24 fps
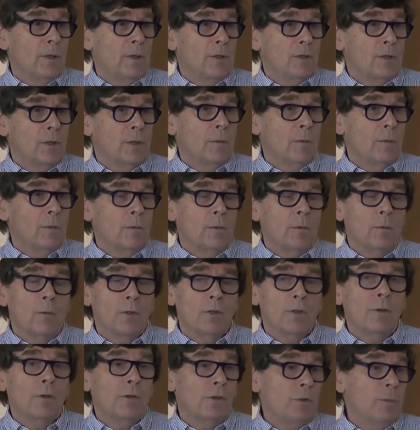So
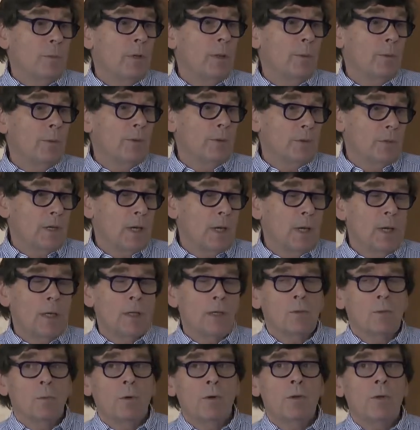what a lot of people have said
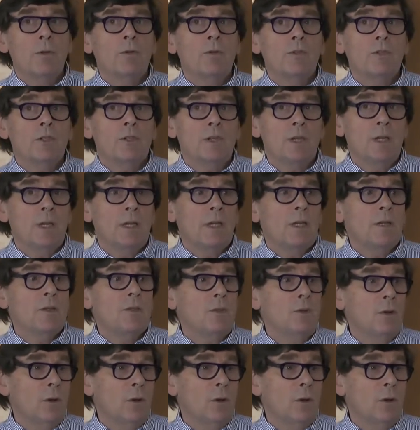is what you're seeing is